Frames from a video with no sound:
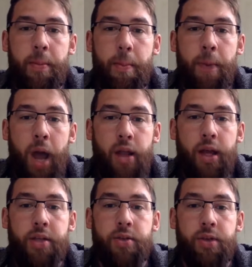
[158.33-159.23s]

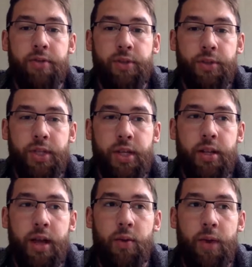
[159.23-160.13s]
biological evolution in a
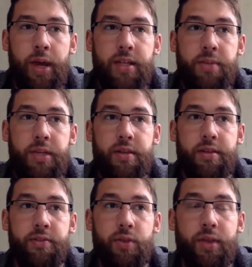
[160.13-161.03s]
lot of ways, because
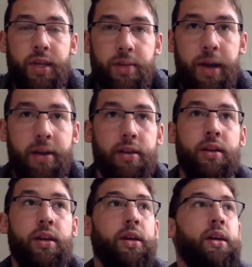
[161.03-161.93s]
if you think about it,
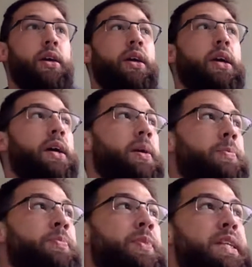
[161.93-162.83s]

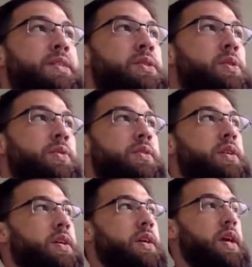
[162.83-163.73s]
let's use
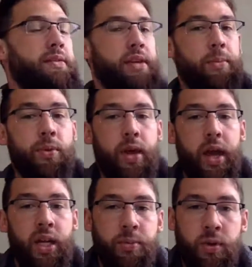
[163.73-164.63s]
the example
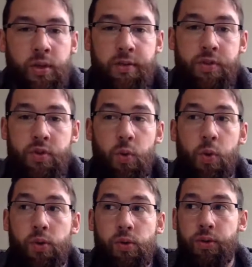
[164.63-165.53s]
animal of
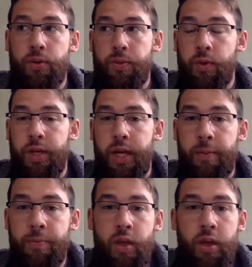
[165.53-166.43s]
squirrels,
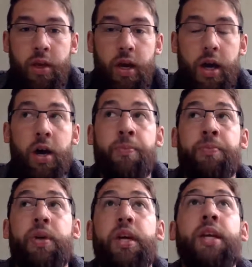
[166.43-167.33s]
okay?
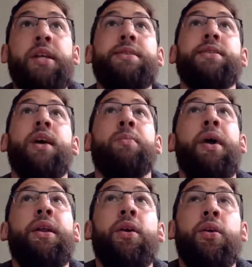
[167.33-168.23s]
In East Long
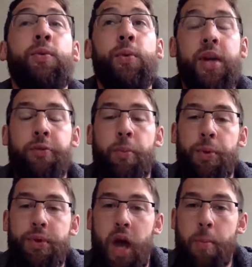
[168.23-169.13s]
Meadow, we have a
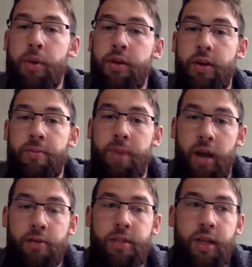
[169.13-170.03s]
predominant
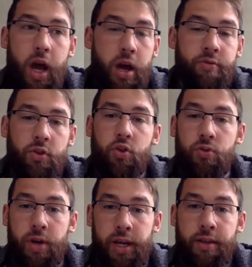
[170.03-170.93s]
amount of
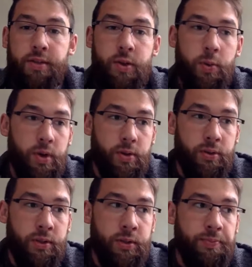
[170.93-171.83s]
gray squirrels,